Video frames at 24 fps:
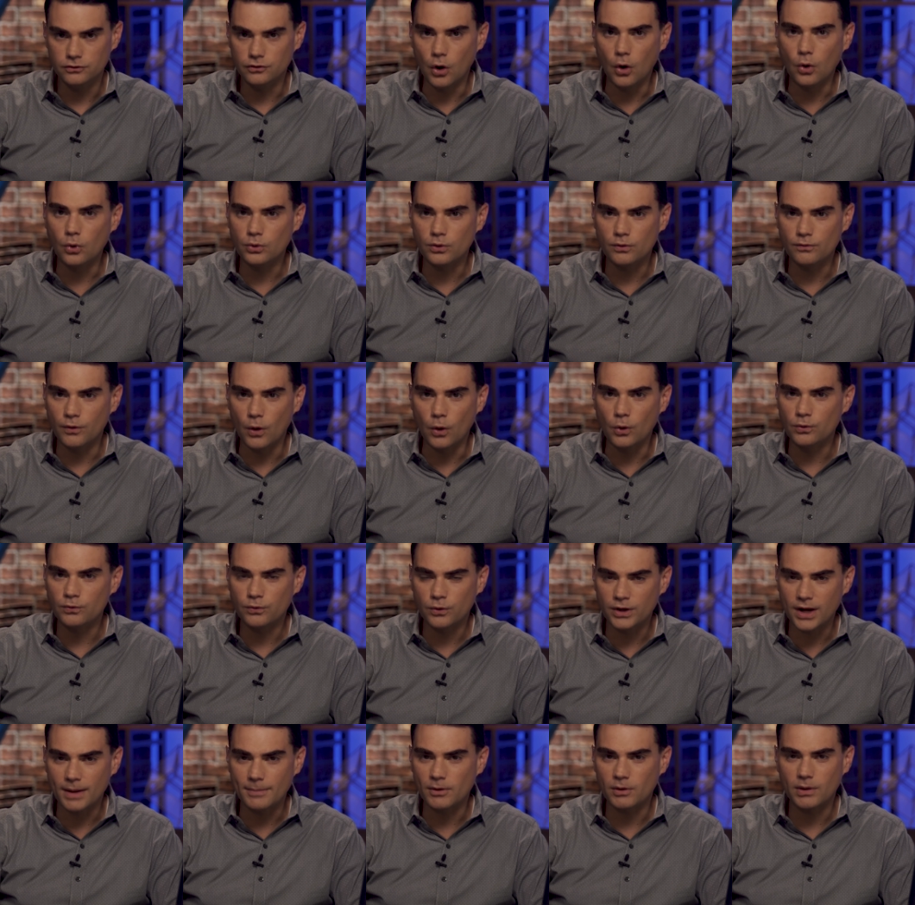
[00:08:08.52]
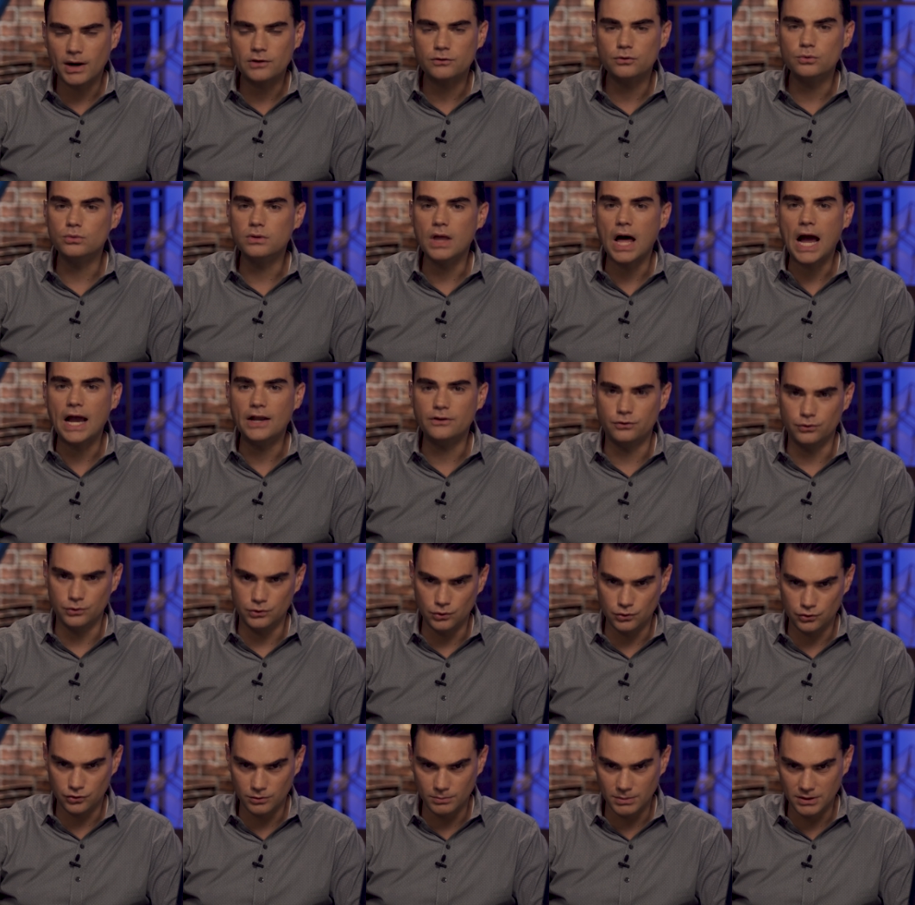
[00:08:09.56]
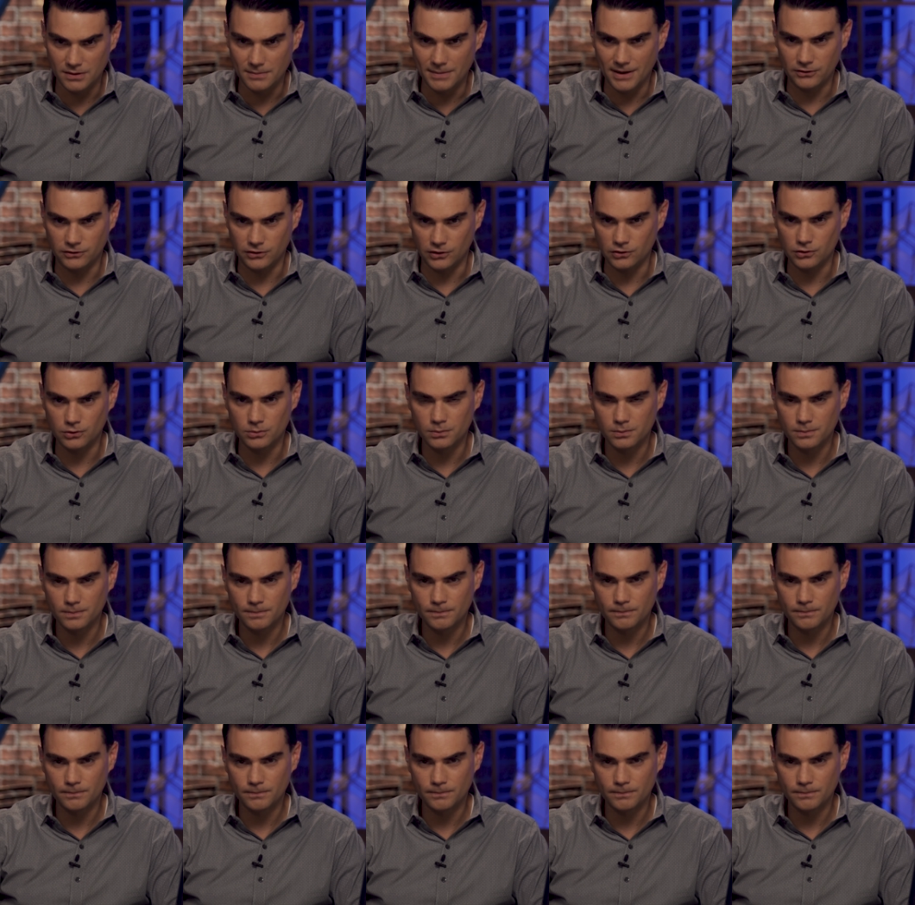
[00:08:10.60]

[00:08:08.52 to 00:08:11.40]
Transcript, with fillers: Don't vote for Democrats who lie to you, should be the message.